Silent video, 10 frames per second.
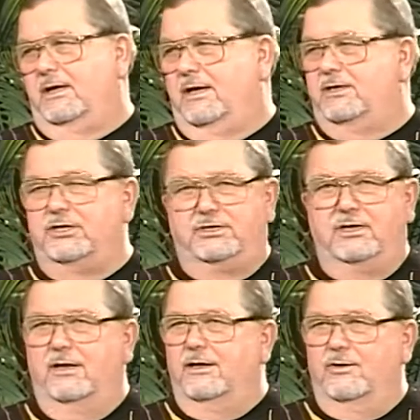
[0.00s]
It just,
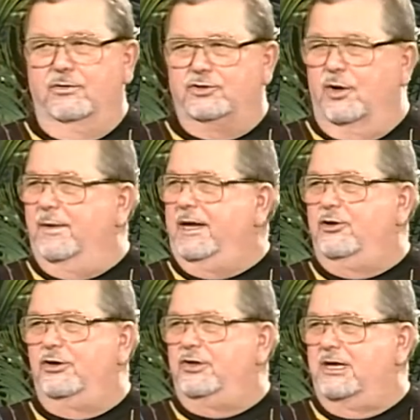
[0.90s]
so many
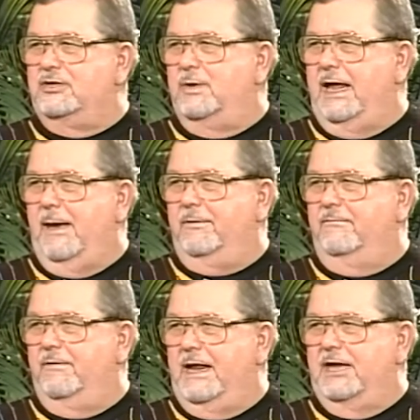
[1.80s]
good things would happen
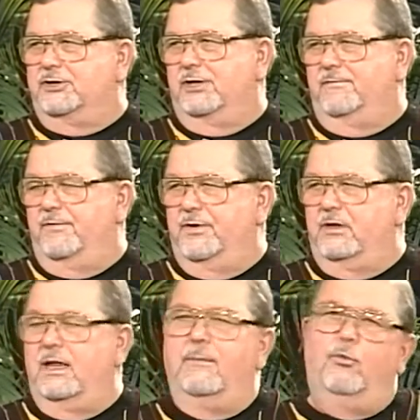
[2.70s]
financially for the
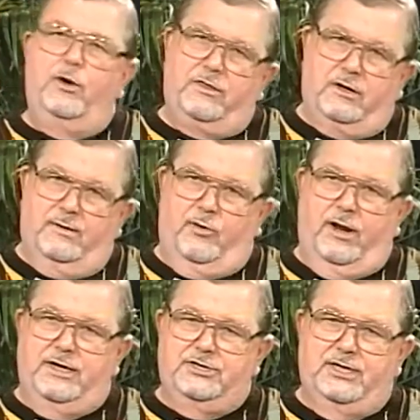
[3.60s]
club with
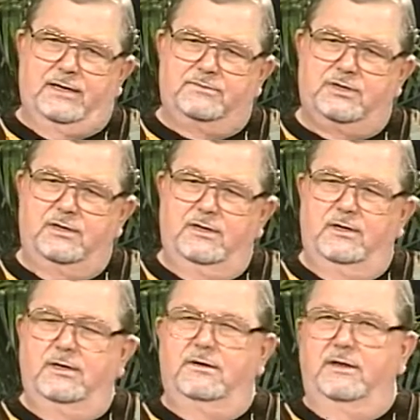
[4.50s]
LeBron James.
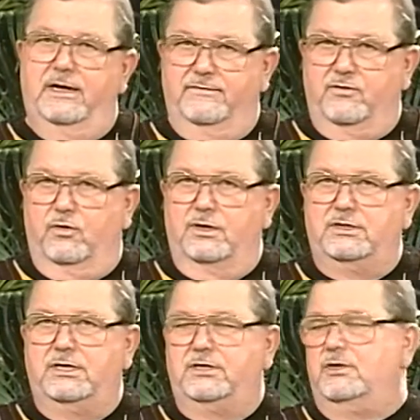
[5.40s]
Then, of
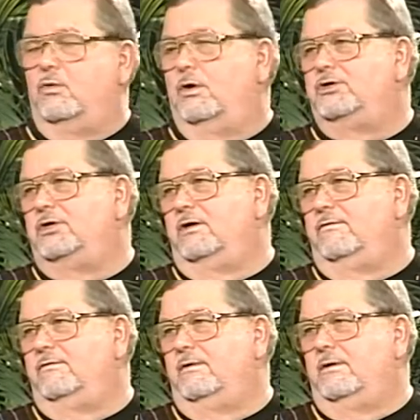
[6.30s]
course, it's a question
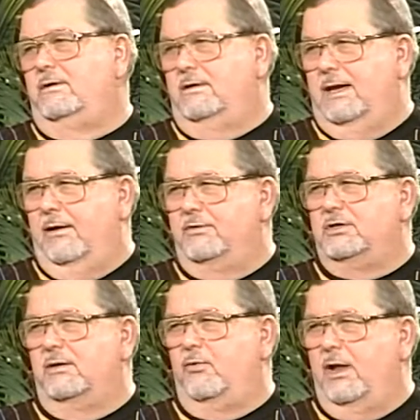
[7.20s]
of how is
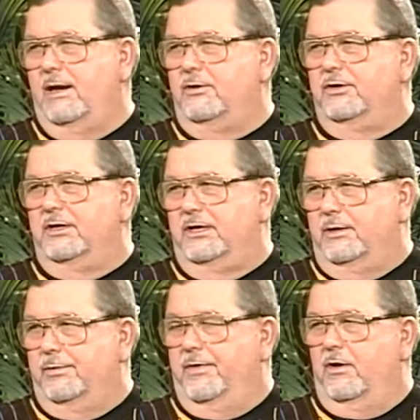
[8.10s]
LeBron going to
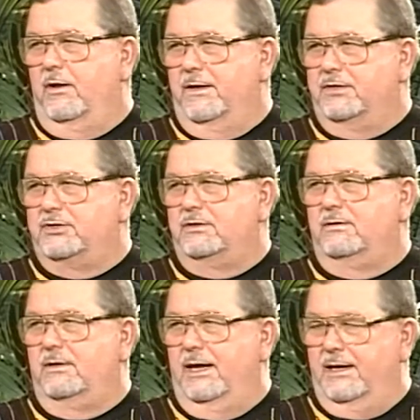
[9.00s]
deal with all this?
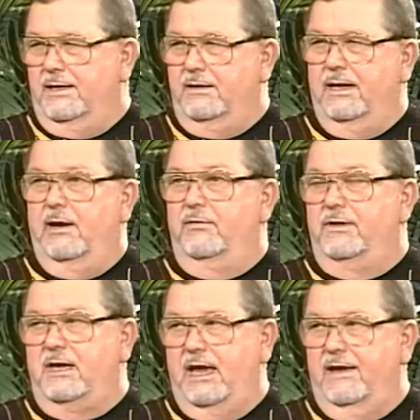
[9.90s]
And how are
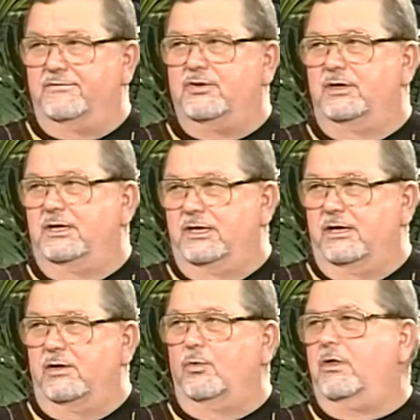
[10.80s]
the Cavs going to
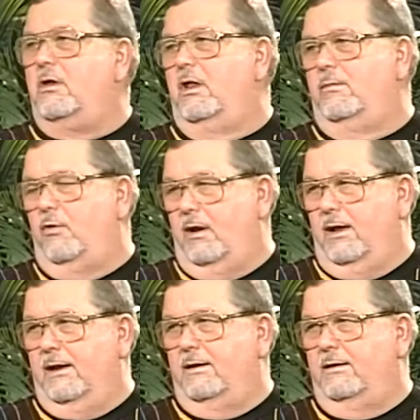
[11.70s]
deal with
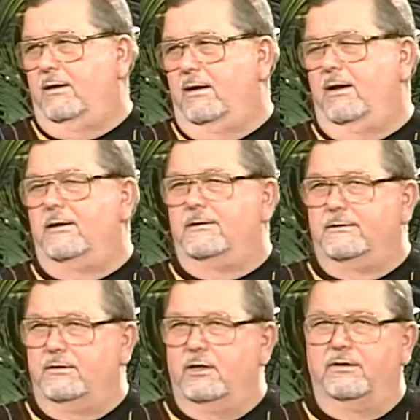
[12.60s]
LeBron? And,
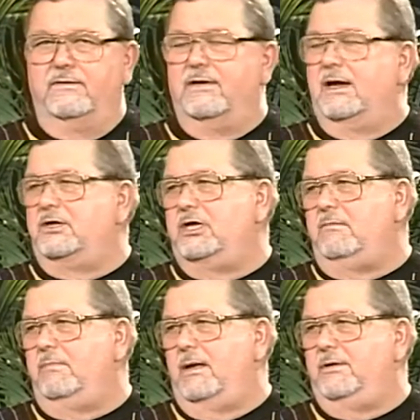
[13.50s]
you know, they've got a
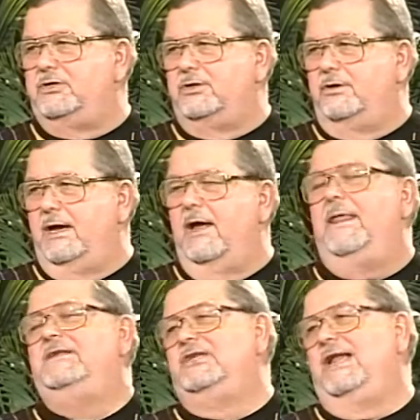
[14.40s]
team babysitter now.
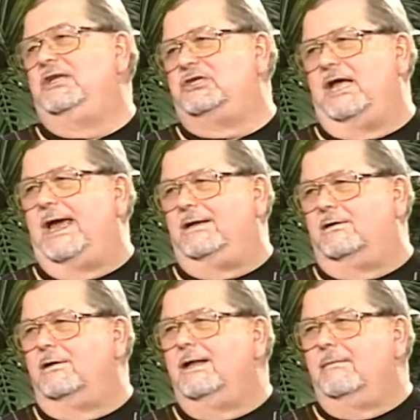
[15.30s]
That's not his
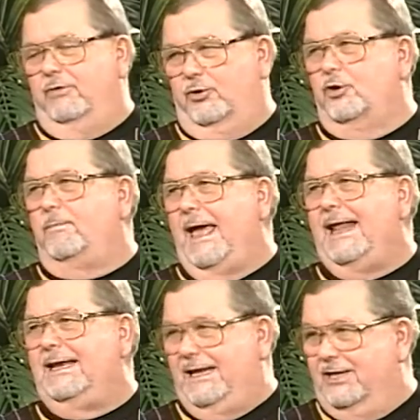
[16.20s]
title, but Earl
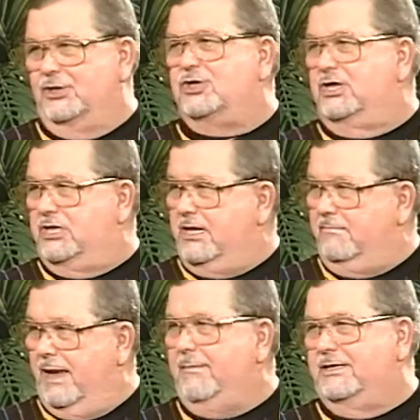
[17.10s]
Patton is the
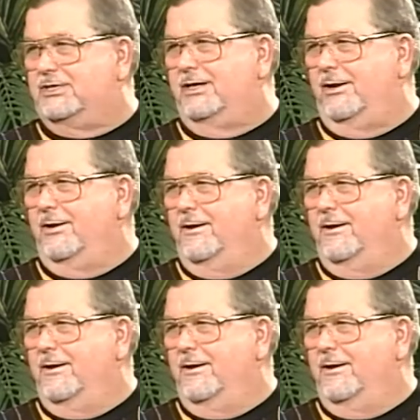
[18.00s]
team babysitter.